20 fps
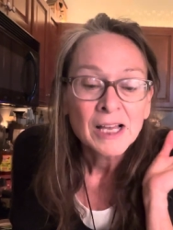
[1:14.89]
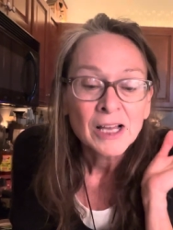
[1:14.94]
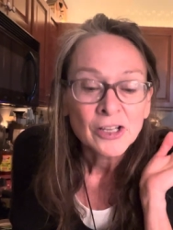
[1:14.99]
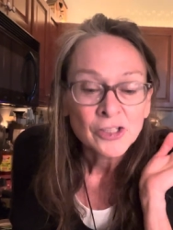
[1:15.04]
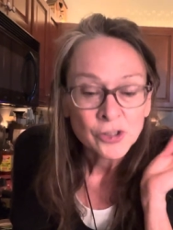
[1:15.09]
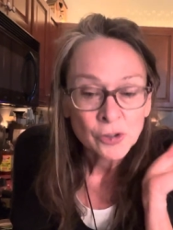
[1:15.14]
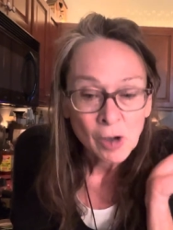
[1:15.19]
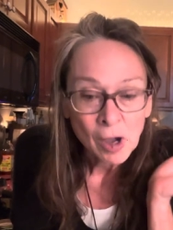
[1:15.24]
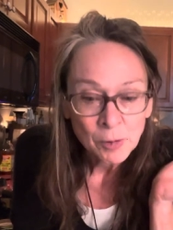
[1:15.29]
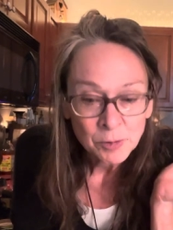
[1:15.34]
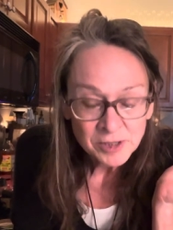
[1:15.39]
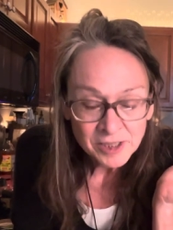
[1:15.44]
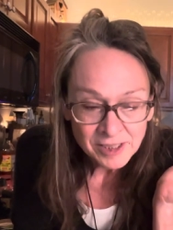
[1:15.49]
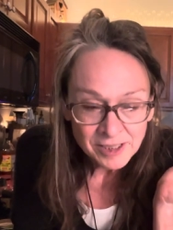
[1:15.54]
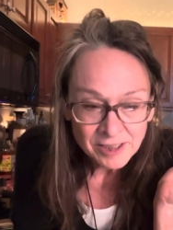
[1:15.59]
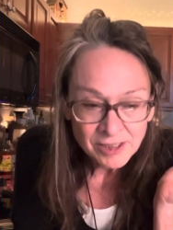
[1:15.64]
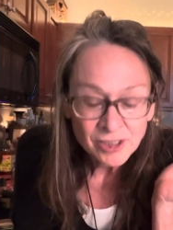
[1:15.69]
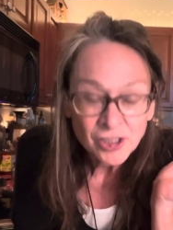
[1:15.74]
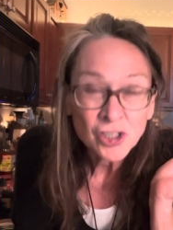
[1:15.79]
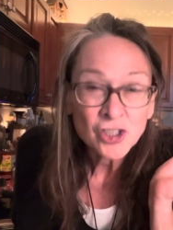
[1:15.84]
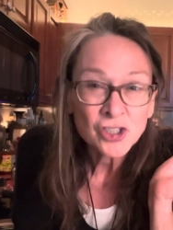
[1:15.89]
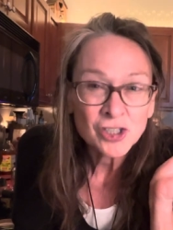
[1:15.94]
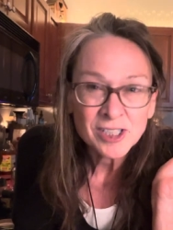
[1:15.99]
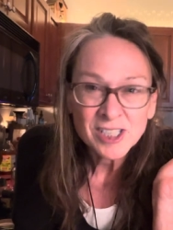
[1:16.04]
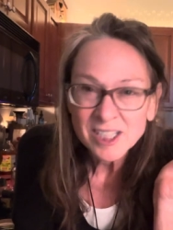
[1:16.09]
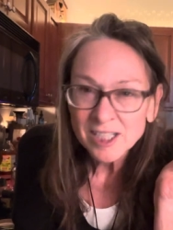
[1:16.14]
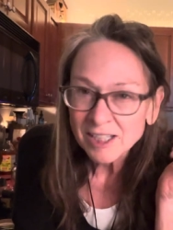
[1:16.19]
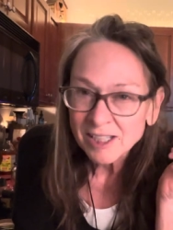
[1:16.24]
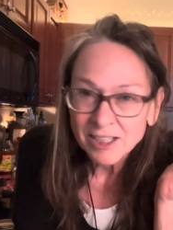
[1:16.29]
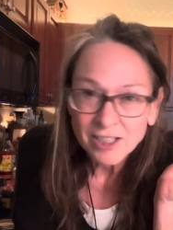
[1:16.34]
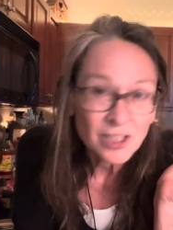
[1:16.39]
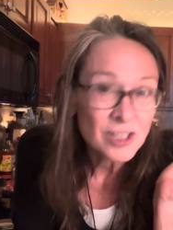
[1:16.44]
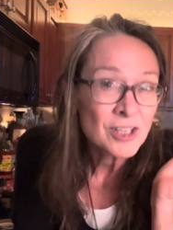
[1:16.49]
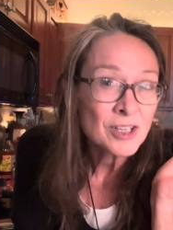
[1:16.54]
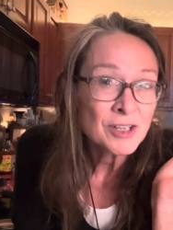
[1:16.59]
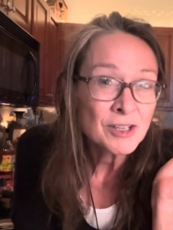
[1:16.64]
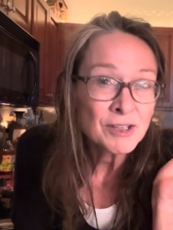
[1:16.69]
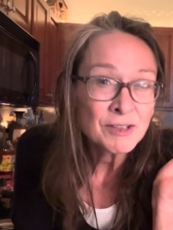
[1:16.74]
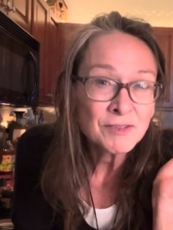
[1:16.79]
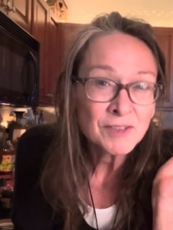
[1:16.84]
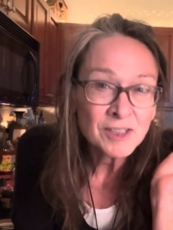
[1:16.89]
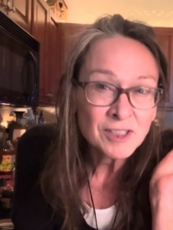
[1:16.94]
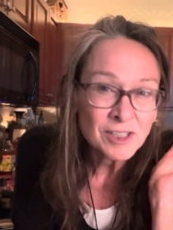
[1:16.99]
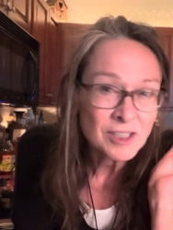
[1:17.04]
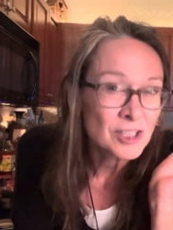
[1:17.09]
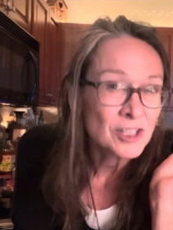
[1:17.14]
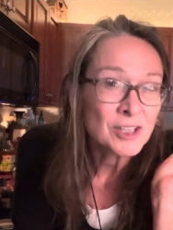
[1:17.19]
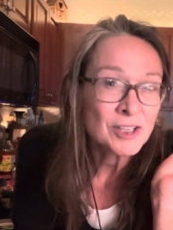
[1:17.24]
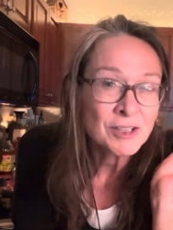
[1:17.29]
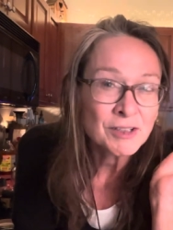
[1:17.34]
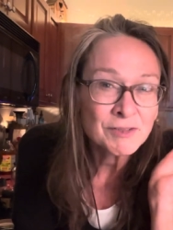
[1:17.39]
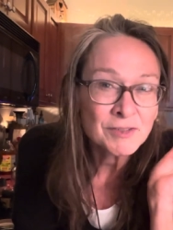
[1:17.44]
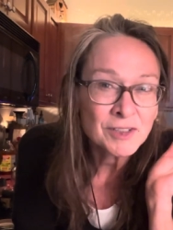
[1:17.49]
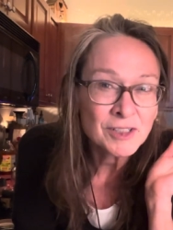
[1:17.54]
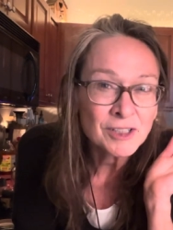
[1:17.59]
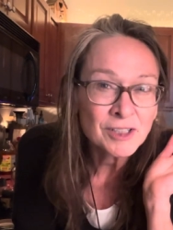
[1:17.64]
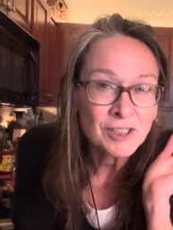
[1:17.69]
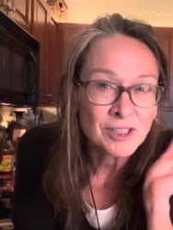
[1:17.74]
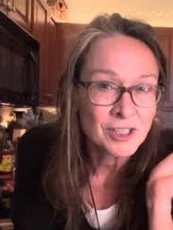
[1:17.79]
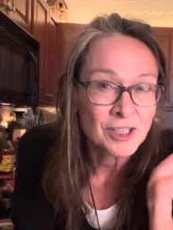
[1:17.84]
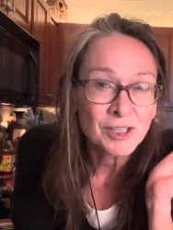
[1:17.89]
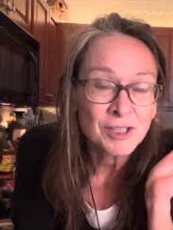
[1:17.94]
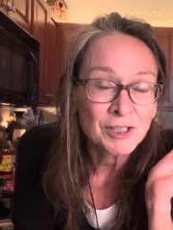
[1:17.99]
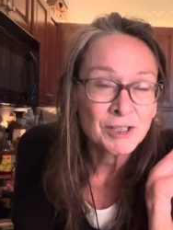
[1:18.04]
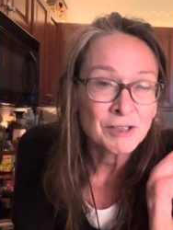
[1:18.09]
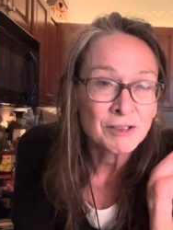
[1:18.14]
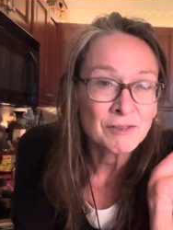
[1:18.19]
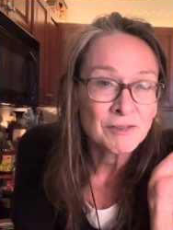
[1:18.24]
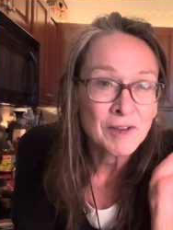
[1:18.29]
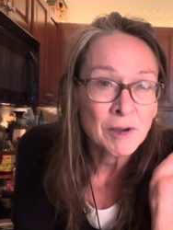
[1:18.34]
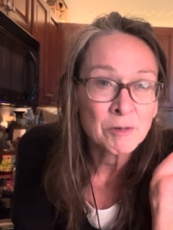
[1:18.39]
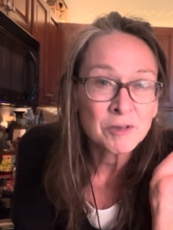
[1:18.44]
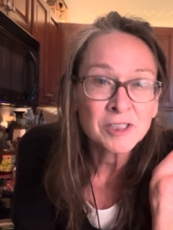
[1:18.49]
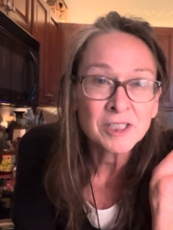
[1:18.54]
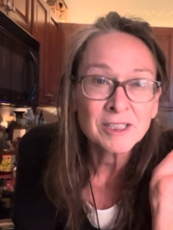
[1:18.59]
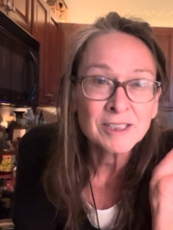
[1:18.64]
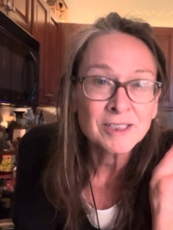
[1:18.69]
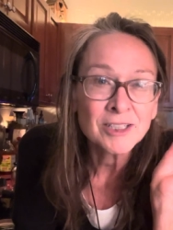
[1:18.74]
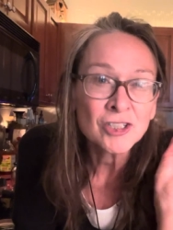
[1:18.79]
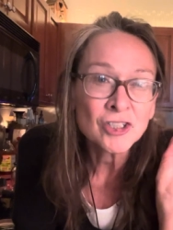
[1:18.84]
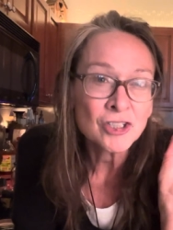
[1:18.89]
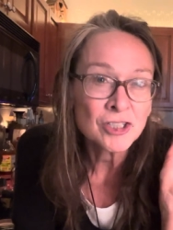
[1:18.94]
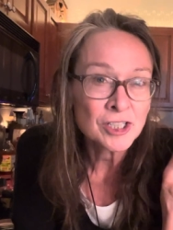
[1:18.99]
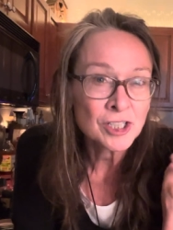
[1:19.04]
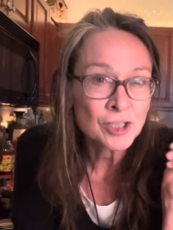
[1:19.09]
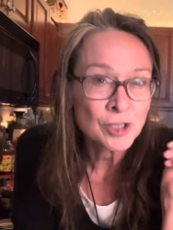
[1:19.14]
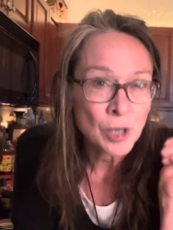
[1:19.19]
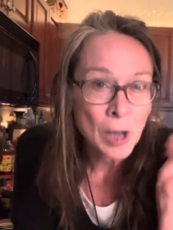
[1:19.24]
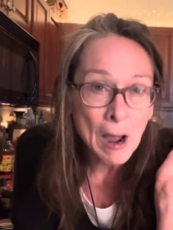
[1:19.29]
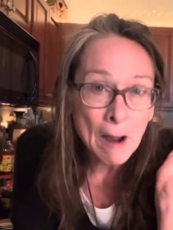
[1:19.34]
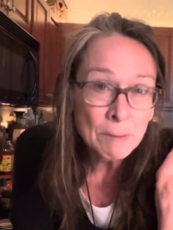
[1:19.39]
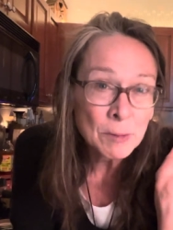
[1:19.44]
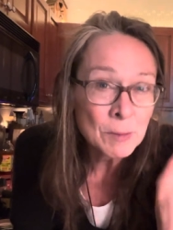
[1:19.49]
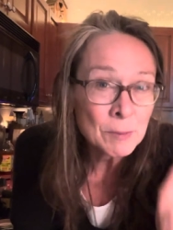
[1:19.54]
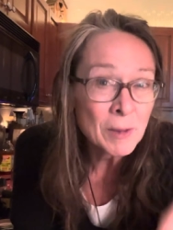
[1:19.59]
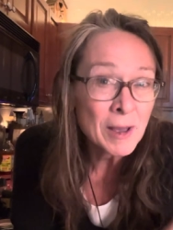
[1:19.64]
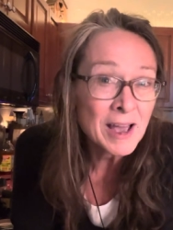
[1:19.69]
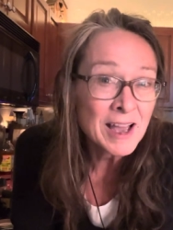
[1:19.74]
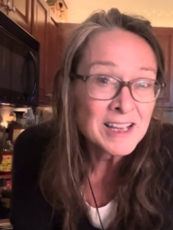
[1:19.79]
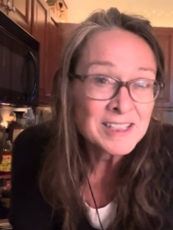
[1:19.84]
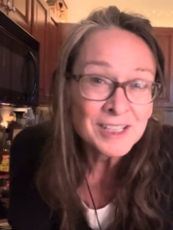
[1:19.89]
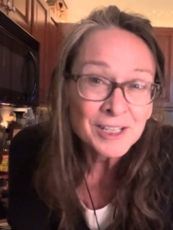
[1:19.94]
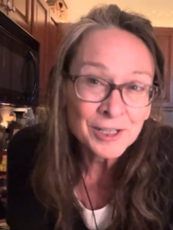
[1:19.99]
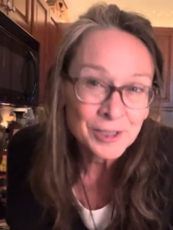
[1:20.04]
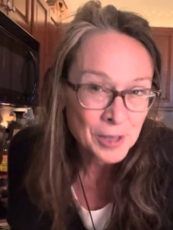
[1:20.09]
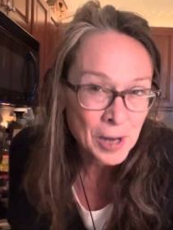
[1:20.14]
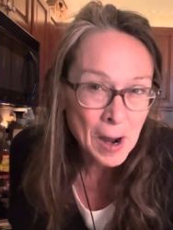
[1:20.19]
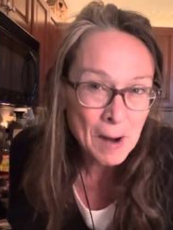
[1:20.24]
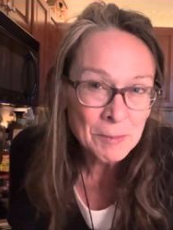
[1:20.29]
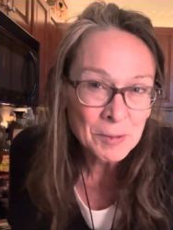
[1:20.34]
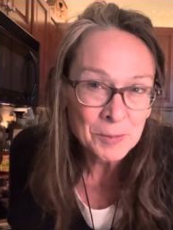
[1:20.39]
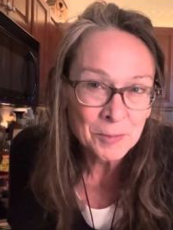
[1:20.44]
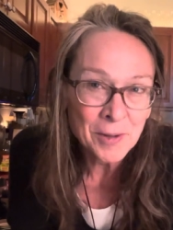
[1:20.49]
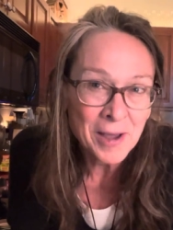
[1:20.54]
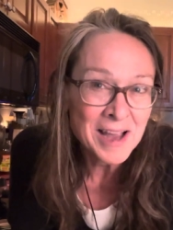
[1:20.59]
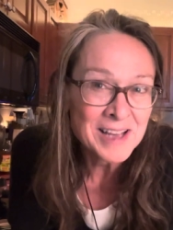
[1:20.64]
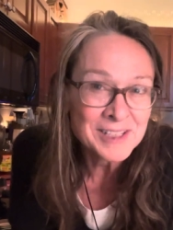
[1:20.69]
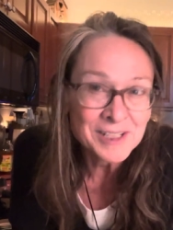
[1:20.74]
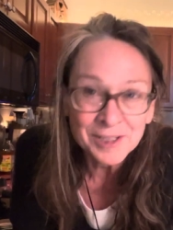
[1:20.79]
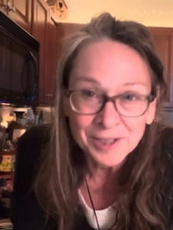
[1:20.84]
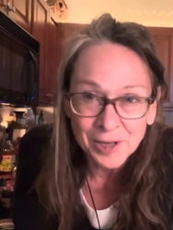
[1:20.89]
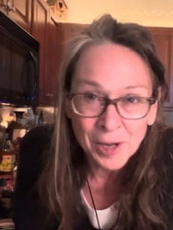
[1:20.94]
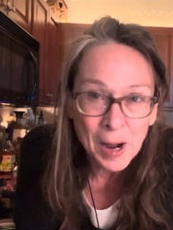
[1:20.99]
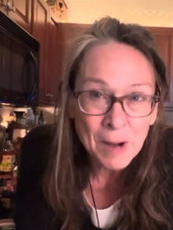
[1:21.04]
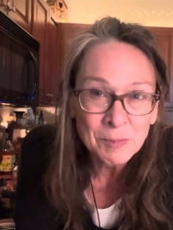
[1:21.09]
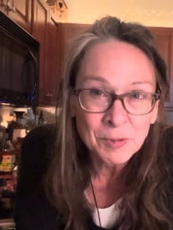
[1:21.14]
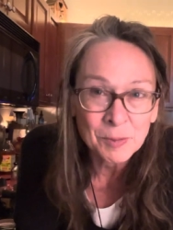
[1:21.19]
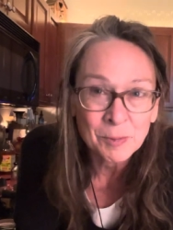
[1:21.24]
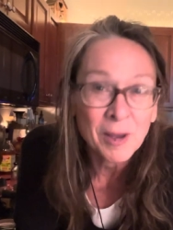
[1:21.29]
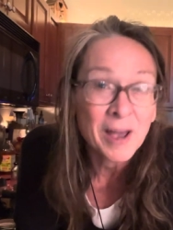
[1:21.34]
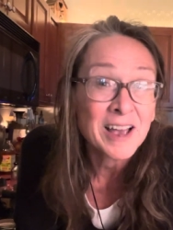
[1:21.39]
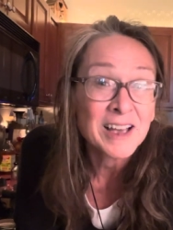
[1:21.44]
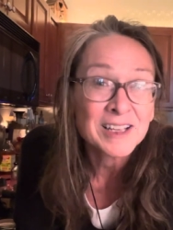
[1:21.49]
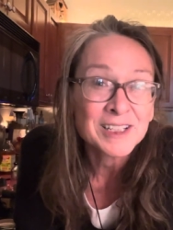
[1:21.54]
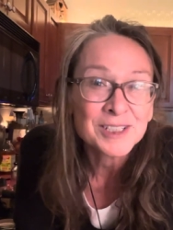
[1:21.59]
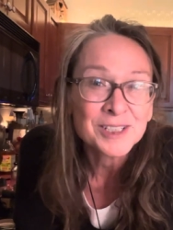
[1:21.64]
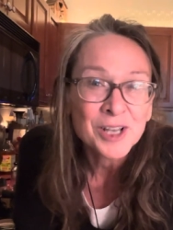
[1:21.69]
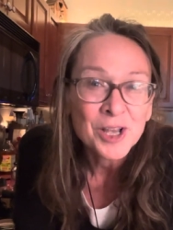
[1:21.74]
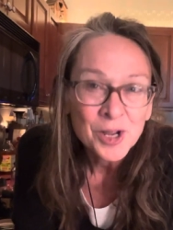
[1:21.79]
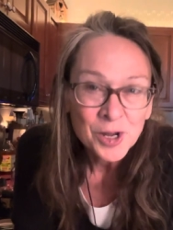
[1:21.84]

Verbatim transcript: So I was conditioned to give and give and give. I was conditioned to compromise and compromise and compromise.